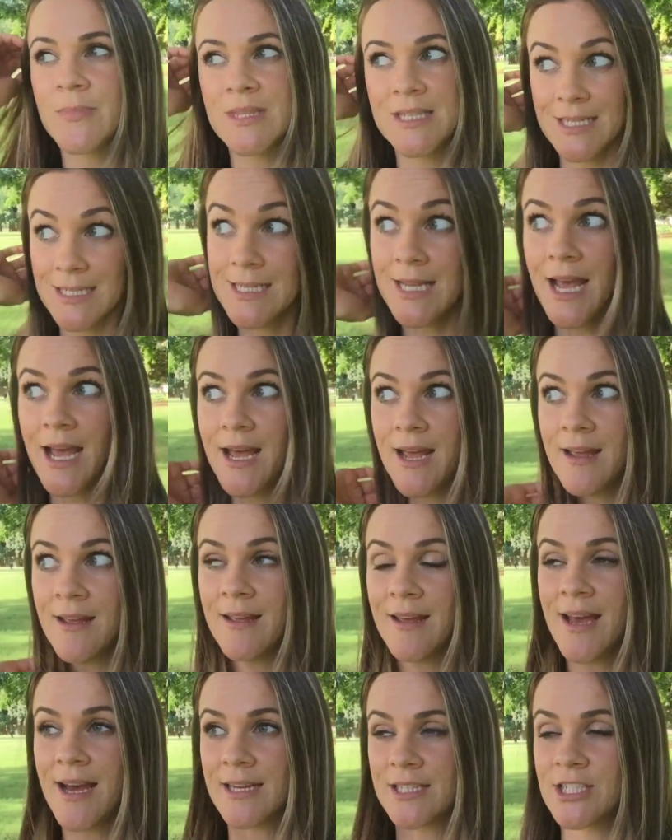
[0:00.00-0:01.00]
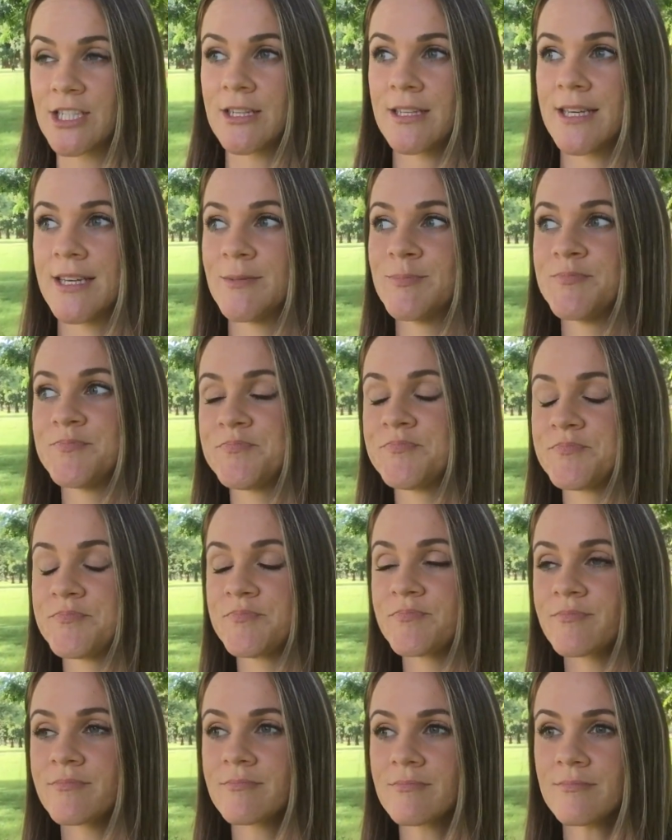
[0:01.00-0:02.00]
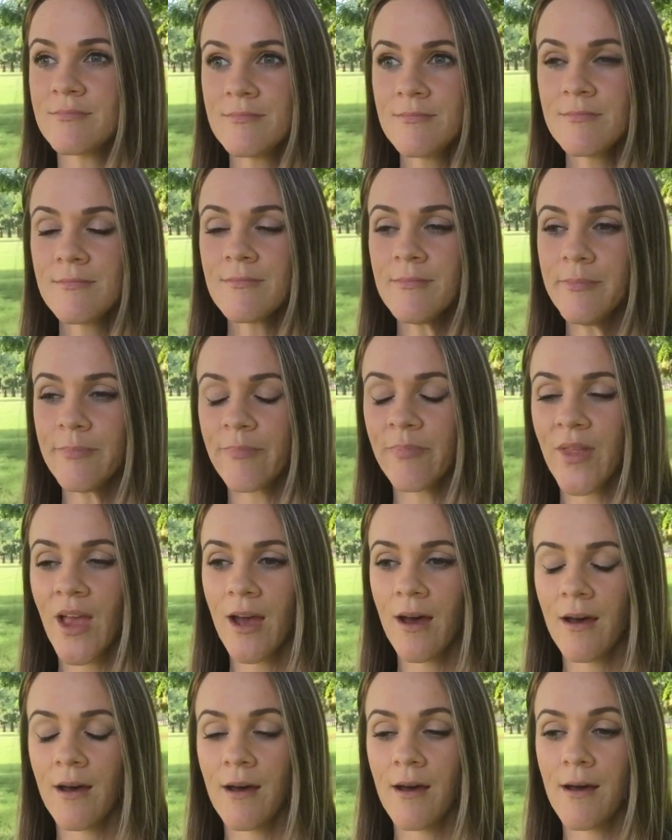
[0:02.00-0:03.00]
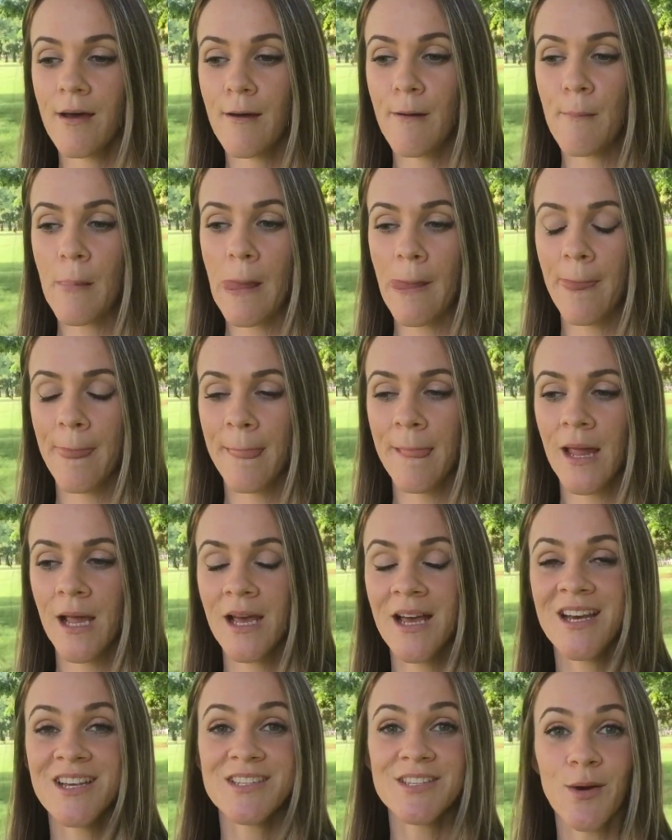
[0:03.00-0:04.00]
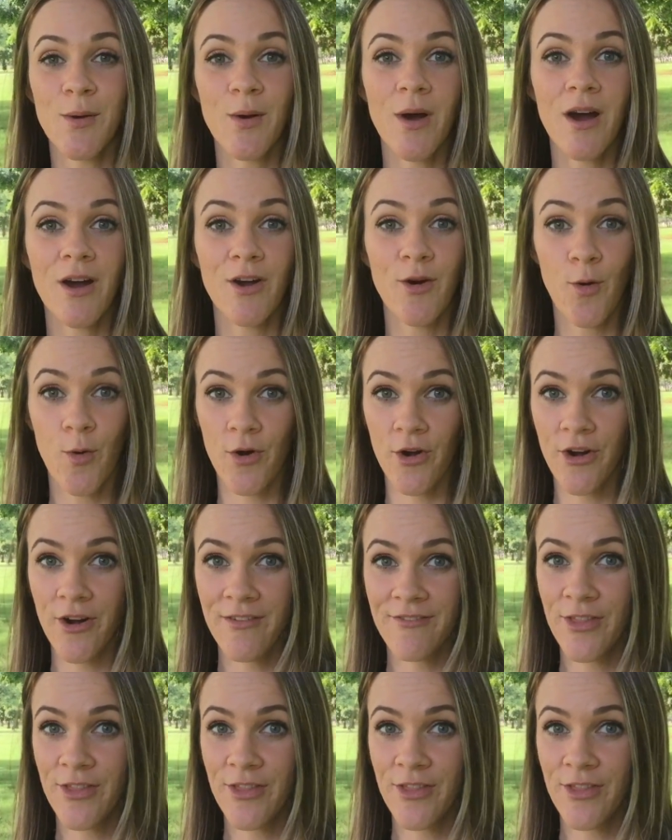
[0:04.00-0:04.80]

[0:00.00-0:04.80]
today, actually. Um, so a quarter